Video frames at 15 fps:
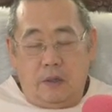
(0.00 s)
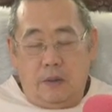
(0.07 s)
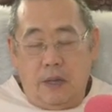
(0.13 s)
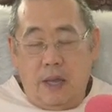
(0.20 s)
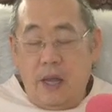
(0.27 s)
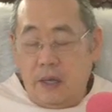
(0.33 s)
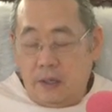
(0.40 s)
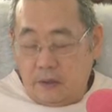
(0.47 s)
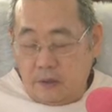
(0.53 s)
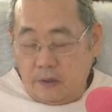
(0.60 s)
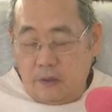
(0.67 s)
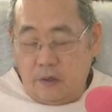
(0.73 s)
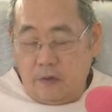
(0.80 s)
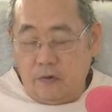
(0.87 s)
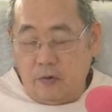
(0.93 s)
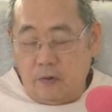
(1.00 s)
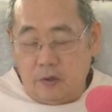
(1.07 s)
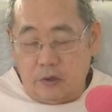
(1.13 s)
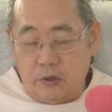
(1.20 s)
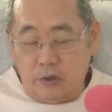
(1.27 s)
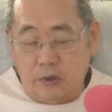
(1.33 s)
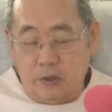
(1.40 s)
And, of
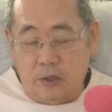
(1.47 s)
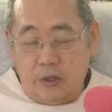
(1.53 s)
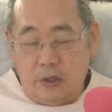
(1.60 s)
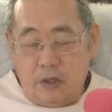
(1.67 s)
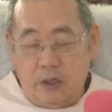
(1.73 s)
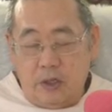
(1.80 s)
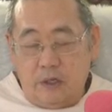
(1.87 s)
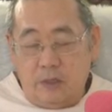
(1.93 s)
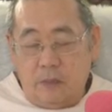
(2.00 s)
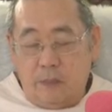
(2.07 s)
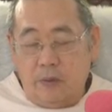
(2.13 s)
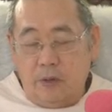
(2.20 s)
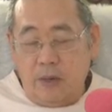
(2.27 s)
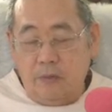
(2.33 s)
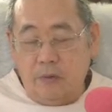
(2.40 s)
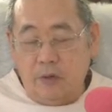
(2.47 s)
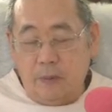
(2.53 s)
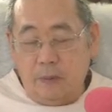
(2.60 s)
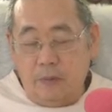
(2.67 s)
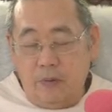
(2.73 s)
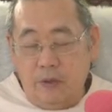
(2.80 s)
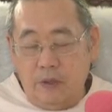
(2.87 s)
course, the primary
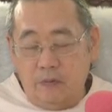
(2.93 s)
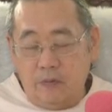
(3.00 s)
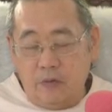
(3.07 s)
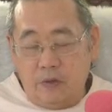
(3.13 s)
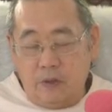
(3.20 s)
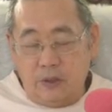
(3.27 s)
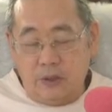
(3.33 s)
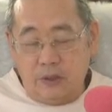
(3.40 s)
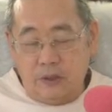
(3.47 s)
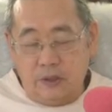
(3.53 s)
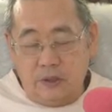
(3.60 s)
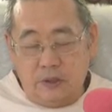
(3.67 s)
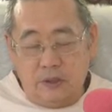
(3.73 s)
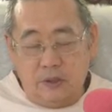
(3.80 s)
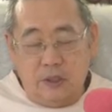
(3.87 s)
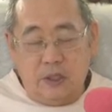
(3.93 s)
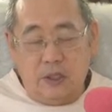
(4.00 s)
point, of course, is